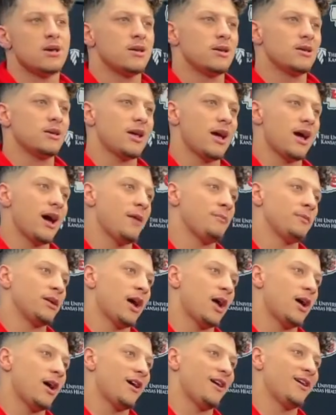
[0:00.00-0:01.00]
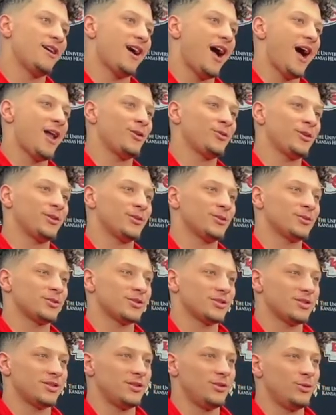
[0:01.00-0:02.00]
Yeah, I mean, I, I don't think
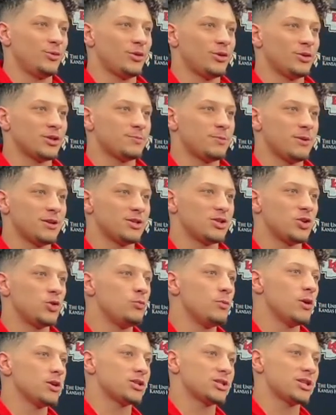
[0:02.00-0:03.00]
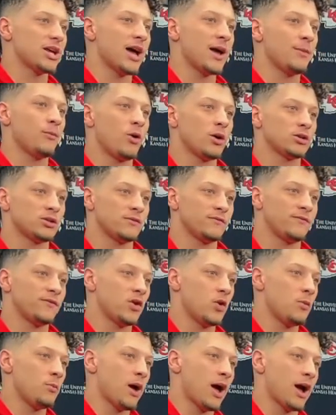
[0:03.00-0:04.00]
there's you can spend too much time watching
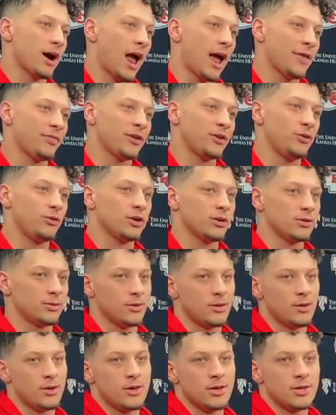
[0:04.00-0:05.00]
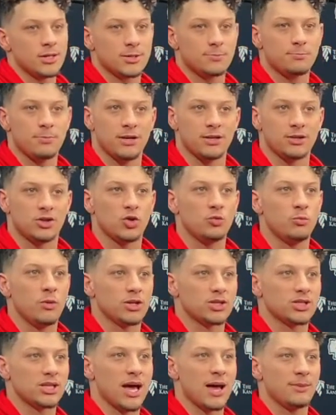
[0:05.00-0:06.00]
film, but I, I think you can spend too
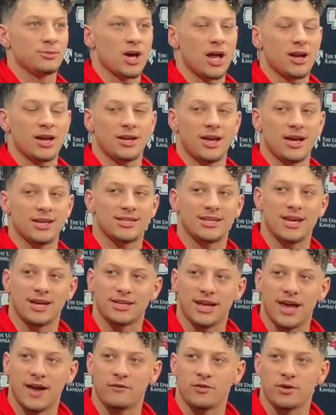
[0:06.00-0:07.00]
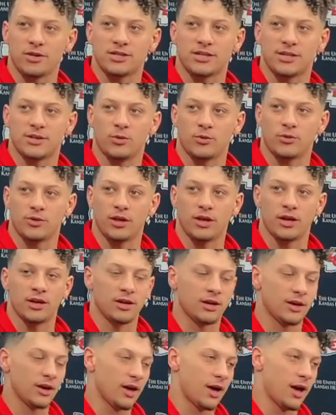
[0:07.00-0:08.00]
much time trying to dissect every single
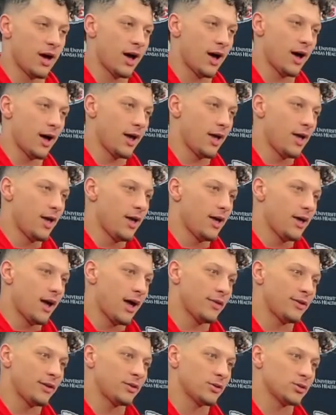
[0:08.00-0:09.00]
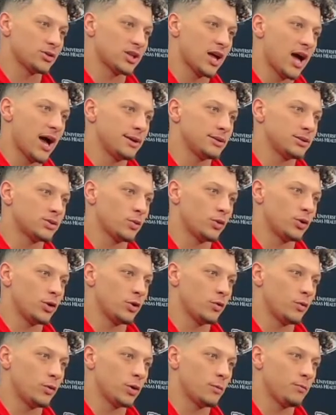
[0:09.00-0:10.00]
thing. Uh, I think there's times where,
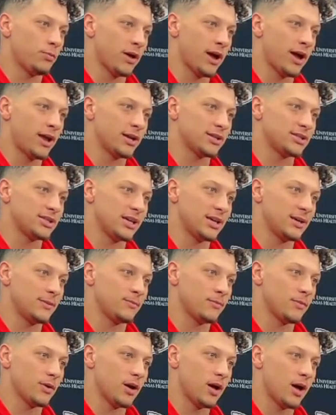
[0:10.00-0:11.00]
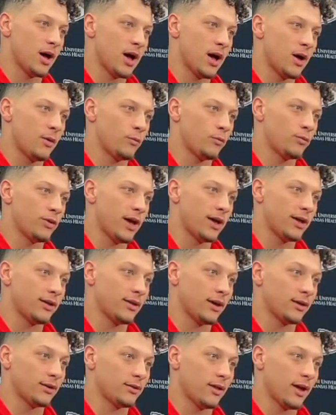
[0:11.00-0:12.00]
you, are playing a team uh,
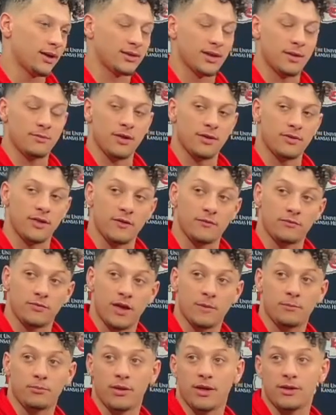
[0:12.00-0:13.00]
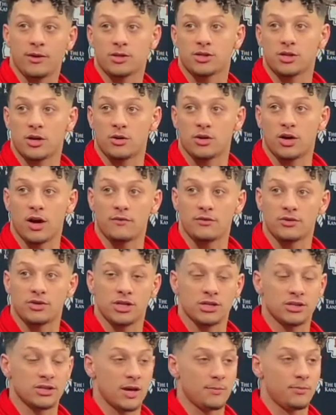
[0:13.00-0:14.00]
that like like them that they they play their certain
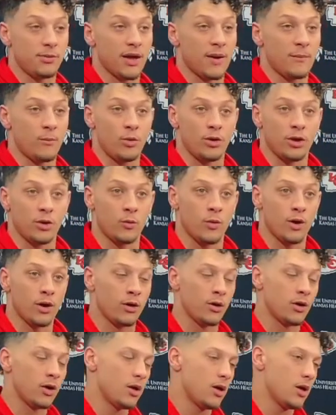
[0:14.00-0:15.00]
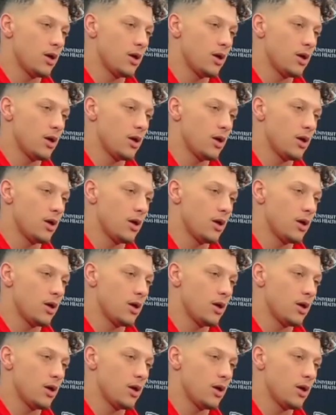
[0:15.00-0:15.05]
coverages and they play them really well.